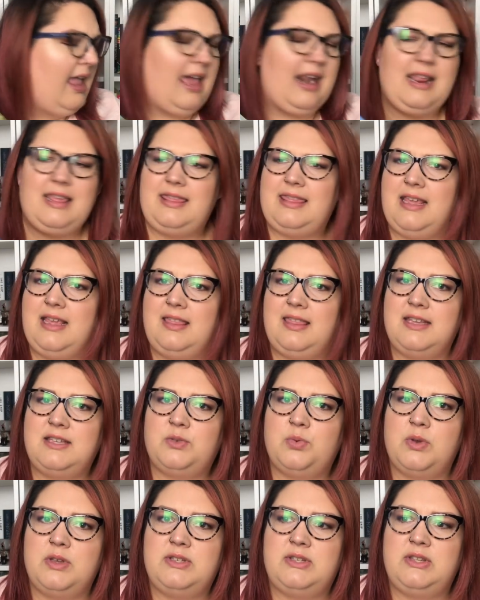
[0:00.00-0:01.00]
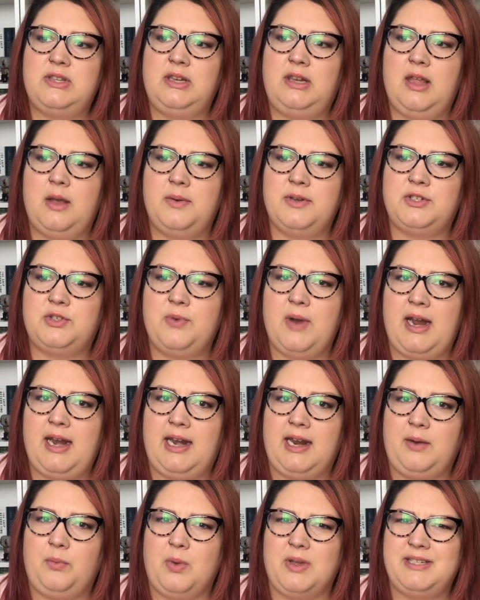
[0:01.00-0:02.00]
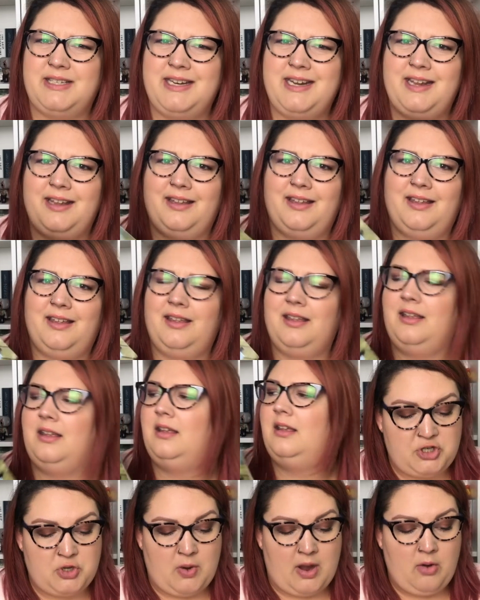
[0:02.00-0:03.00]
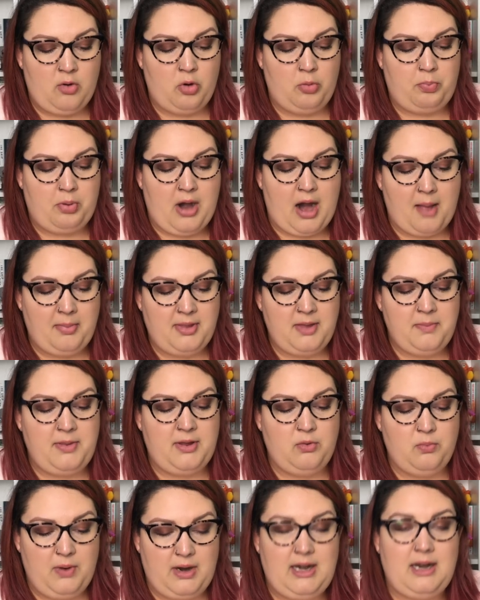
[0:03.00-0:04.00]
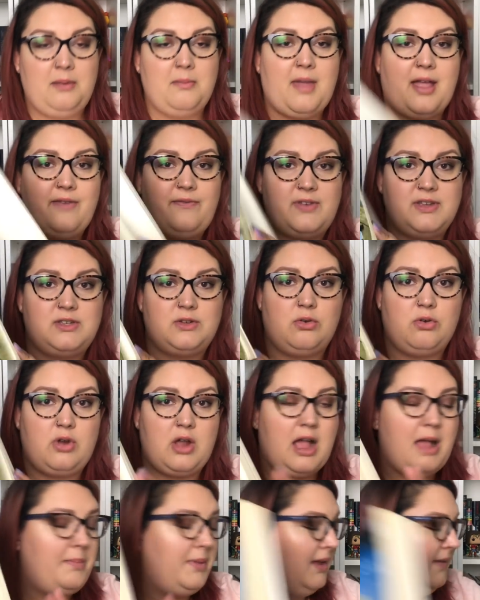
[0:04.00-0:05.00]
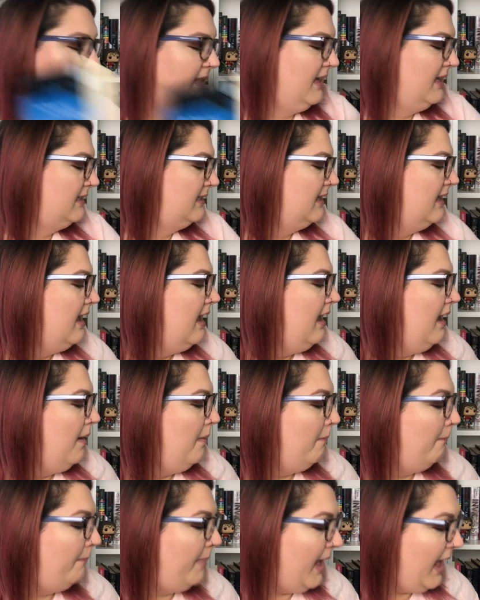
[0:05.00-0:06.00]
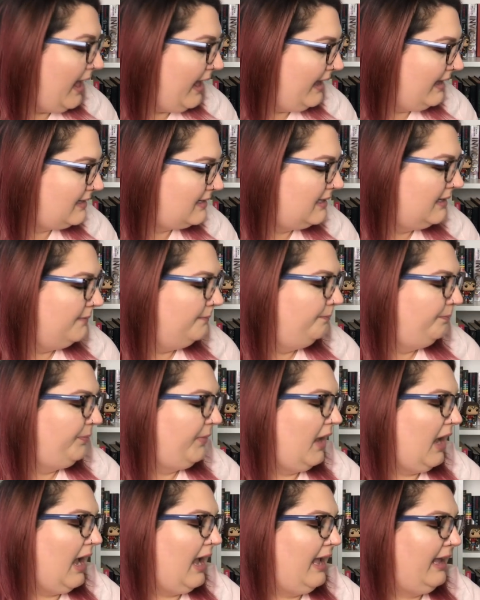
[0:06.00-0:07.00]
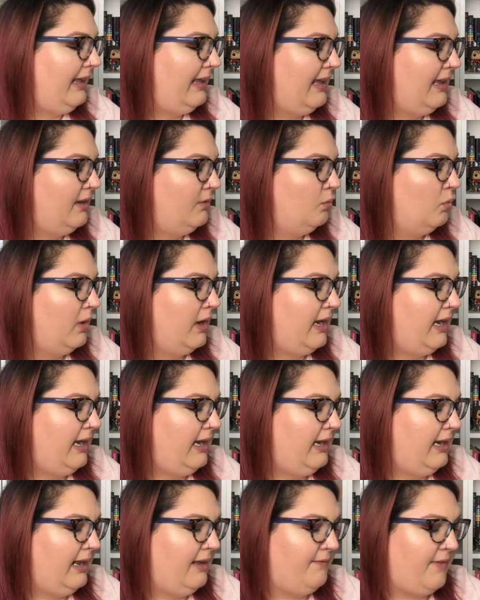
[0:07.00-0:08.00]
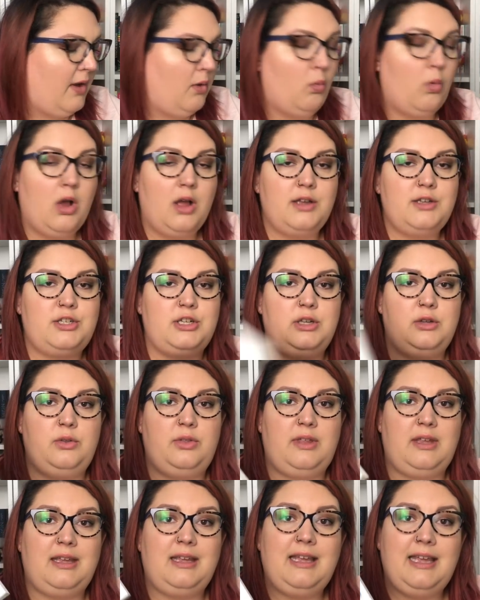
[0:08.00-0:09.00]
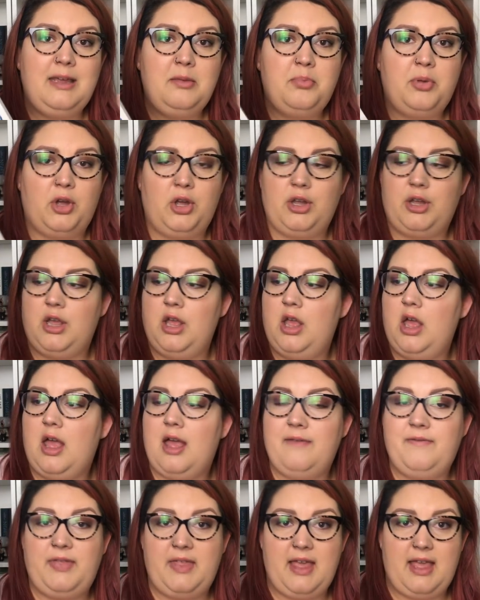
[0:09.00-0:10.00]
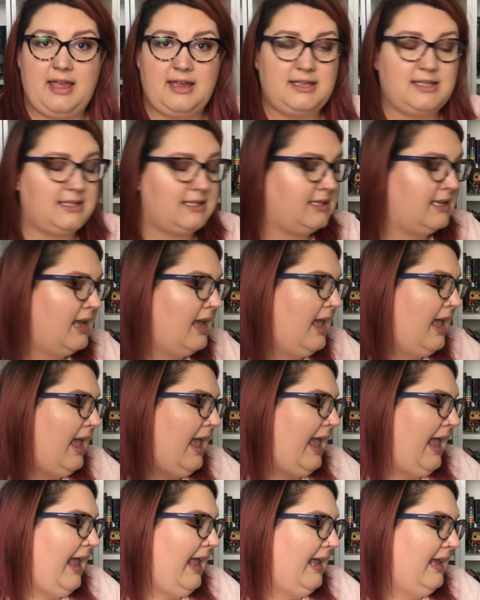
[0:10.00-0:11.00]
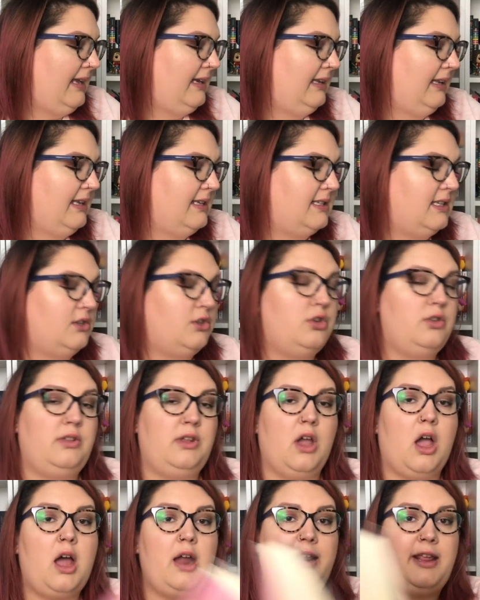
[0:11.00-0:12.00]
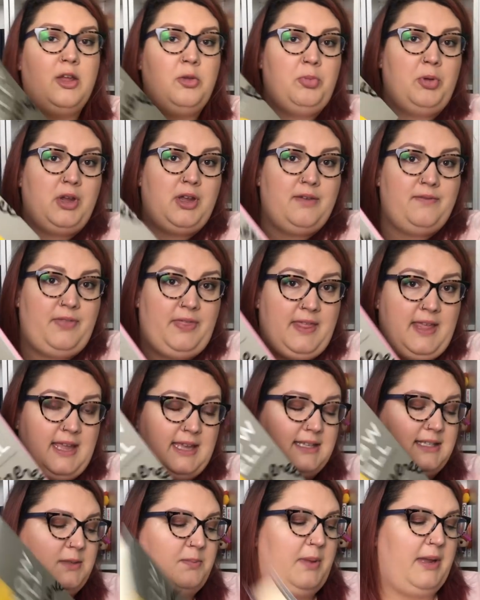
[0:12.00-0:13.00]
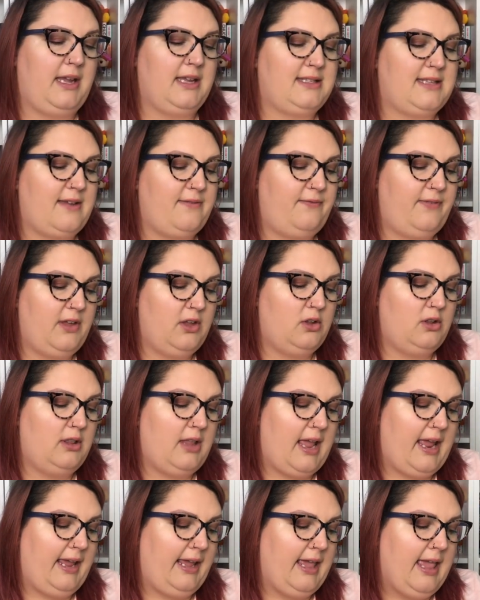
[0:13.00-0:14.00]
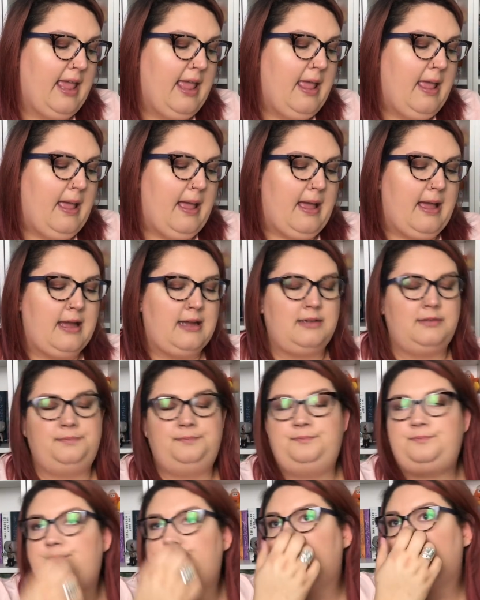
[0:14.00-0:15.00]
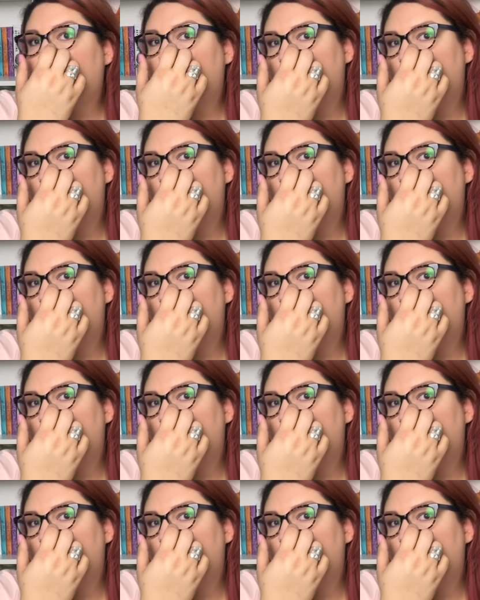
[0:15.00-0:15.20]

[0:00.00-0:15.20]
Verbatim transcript: And I think this was the lowest rated, wasn't it? So I will probably be reading my physical copy of this. But I can read, if I want to, the ebook of this and listen to the audiobook of this because I feel like um,